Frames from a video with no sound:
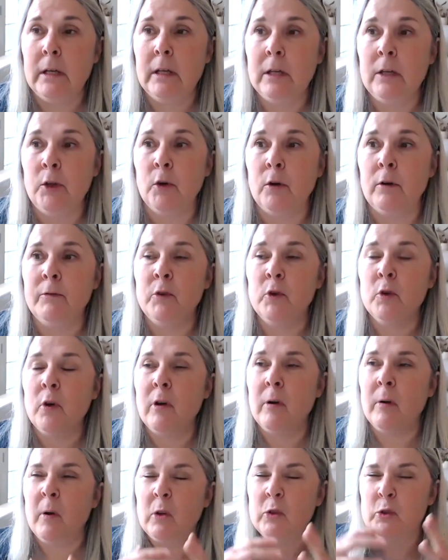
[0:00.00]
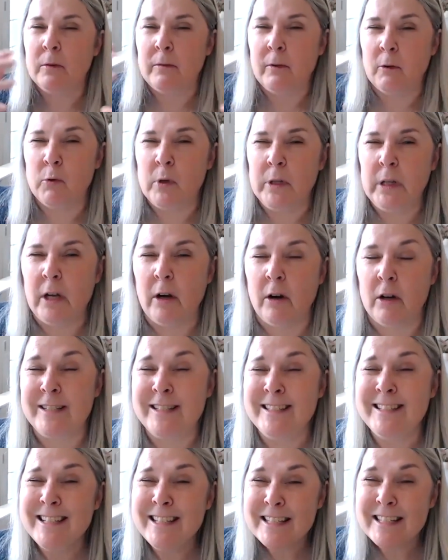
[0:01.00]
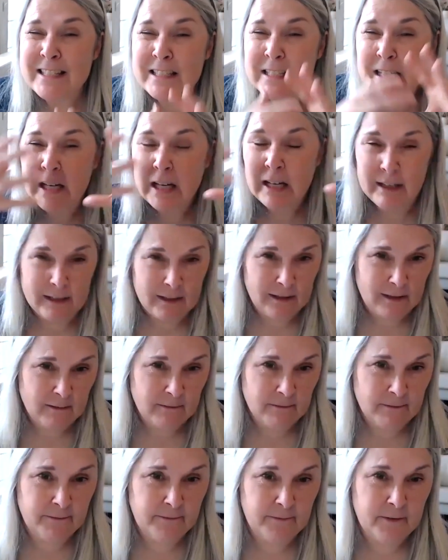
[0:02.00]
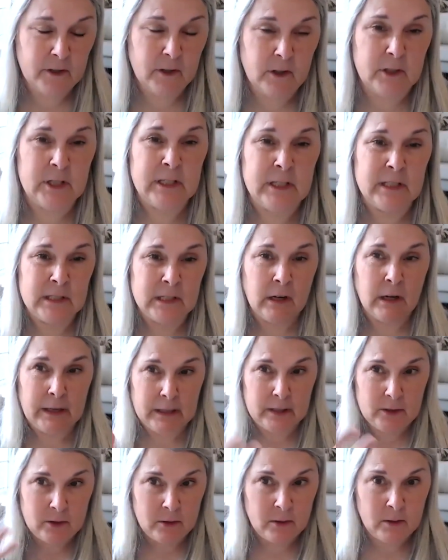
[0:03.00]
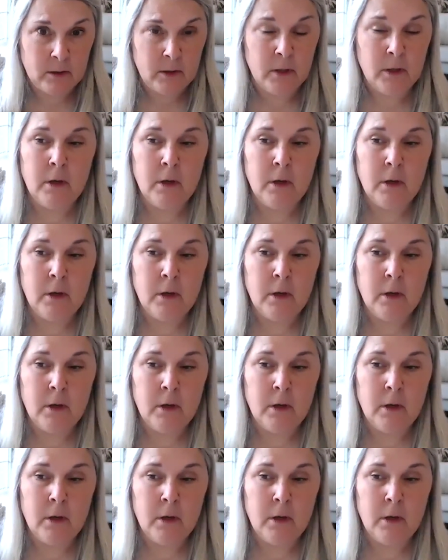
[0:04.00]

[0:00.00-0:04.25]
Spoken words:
You know, if you're sort of a really artistic kind of designer,